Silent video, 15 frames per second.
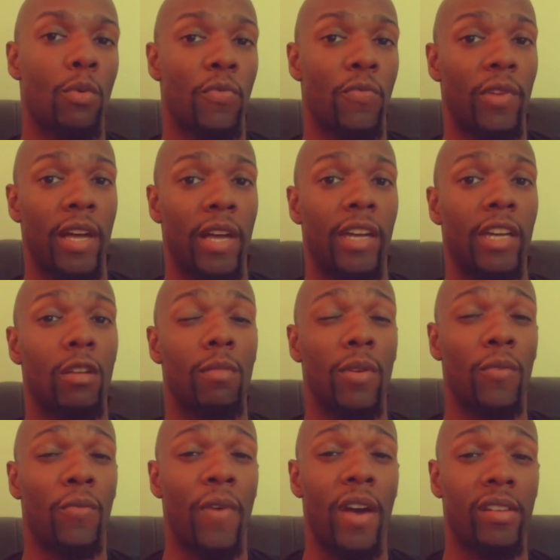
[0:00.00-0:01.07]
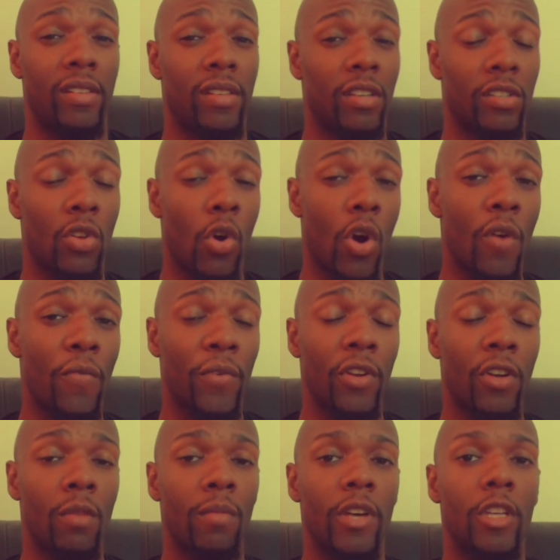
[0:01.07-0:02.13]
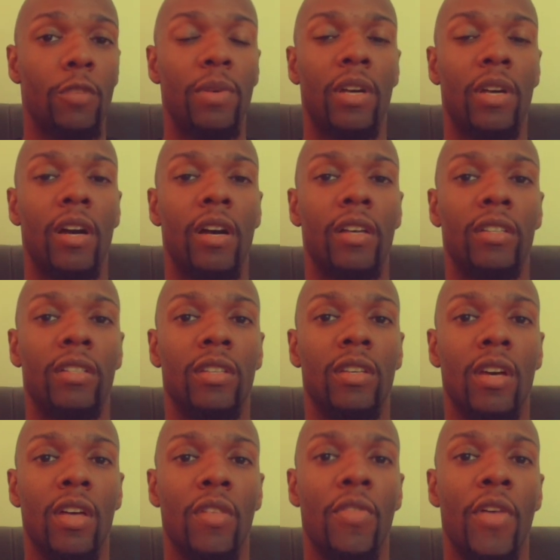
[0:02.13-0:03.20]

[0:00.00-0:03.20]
people feel like intermittent fasting is hard for them is because